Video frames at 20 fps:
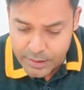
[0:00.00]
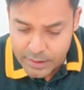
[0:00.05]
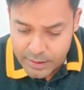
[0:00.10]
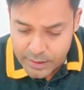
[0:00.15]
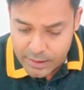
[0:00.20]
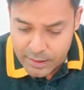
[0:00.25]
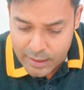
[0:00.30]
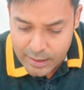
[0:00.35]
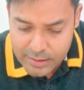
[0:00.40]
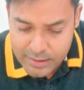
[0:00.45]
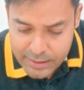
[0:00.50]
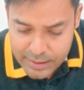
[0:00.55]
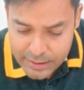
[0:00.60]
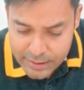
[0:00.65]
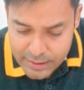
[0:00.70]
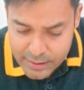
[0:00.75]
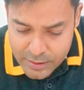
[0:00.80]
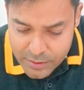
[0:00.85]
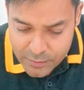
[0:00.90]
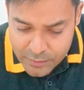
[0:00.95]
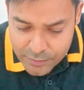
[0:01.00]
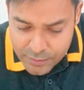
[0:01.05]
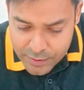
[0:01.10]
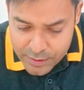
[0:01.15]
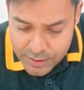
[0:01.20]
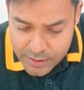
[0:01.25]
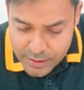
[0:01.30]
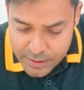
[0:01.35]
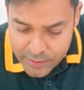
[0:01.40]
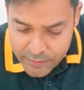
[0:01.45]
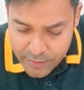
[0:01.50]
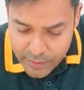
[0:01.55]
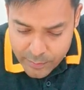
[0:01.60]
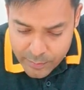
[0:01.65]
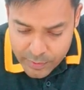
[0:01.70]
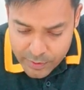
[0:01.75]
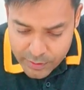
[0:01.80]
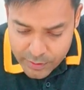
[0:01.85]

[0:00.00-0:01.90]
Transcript: Lastly, it's 1st November